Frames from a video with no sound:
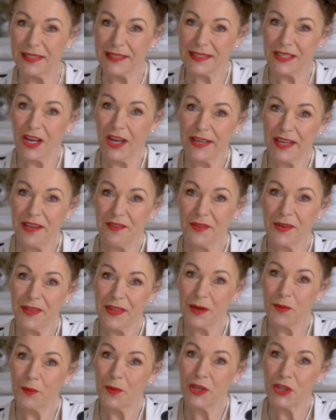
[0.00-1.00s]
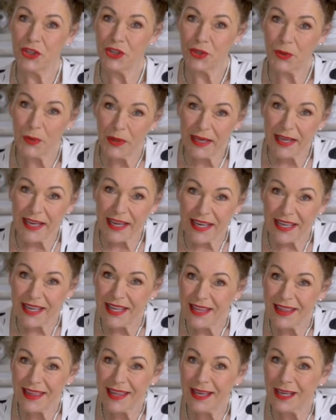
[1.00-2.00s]
it's like everything, when you're doing
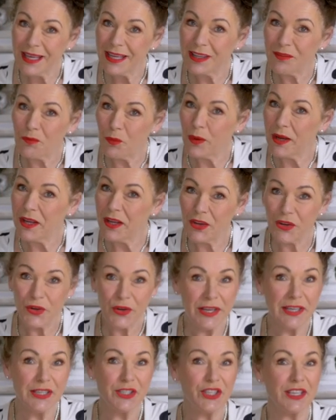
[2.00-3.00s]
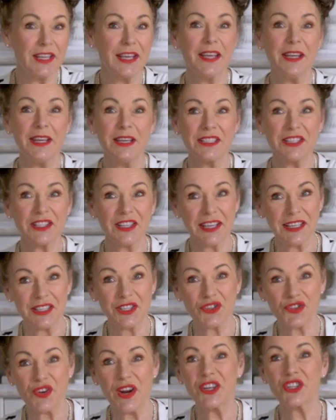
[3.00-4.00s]
anything where you need to get your
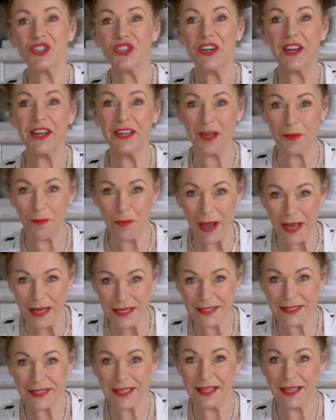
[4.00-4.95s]
construction and your base